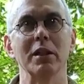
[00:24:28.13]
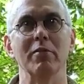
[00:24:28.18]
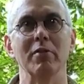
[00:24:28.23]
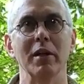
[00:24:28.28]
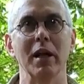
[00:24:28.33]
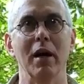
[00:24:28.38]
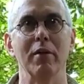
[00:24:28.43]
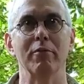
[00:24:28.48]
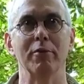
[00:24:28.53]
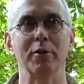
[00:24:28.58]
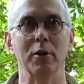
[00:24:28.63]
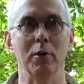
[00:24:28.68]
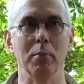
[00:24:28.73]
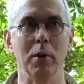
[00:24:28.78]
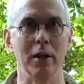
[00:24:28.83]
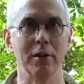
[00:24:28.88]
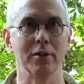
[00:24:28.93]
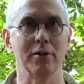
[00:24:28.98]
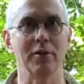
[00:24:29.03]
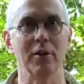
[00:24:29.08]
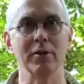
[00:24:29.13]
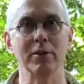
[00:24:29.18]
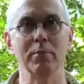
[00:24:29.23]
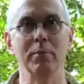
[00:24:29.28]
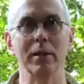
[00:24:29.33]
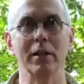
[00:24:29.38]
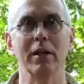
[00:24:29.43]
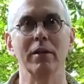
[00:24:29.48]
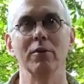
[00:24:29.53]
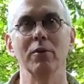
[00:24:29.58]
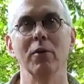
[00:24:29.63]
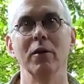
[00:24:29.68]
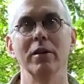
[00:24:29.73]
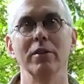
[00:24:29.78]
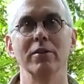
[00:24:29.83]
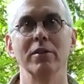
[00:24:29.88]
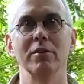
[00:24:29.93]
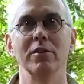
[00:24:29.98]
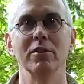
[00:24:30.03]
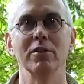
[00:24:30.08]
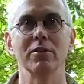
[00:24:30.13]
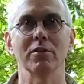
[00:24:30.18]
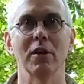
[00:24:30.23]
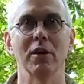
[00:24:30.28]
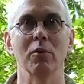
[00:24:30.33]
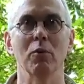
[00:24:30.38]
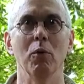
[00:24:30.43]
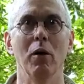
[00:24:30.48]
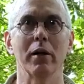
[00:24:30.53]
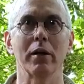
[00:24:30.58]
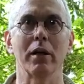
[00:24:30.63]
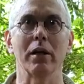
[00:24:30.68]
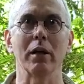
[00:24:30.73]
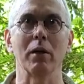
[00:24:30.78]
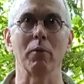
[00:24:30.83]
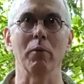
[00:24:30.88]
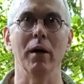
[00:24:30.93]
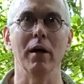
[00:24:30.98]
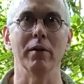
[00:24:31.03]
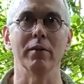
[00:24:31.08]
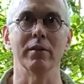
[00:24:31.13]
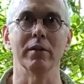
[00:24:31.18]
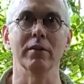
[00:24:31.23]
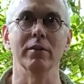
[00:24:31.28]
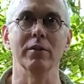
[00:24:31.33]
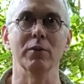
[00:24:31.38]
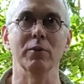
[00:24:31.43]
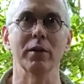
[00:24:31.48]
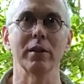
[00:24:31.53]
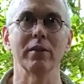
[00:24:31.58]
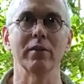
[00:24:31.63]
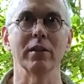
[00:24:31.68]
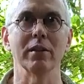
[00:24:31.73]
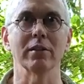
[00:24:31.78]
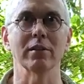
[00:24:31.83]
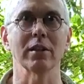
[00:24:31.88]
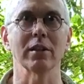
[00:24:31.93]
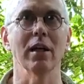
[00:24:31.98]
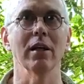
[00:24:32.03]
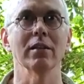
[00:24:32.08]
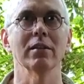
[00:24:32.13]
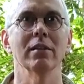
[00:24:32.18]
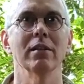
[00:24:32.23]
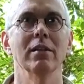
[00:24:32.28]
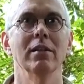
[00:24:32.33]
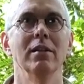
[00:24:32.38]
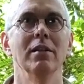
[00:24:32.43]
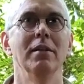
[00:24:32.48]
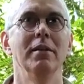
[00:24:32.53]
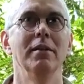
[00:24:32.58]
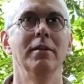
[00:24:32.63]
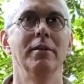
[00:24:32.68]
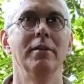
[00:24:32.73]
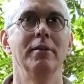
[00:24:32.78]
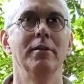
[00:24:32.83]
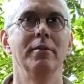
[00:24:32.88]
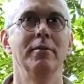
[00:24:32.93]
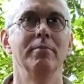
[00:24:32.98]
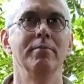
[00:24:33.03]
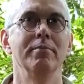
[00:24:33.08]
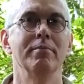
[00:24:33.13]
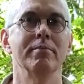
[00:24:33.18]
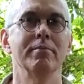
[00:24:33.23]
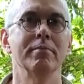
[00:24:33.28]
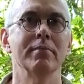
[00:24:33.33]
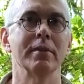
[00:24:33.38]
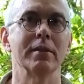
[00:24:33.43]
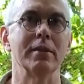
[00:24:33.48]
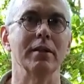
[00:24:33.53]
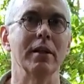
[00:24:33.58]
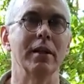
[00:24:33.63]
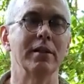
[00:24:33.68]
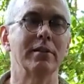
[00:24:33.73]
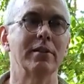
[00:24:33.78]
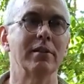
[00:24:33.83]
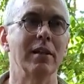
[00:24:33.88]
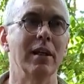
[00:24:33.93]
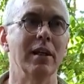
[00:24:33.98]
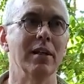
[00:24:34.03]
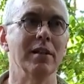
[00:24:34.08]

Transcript: even after your mind starts making noise and you start walking around and doing things again. So that's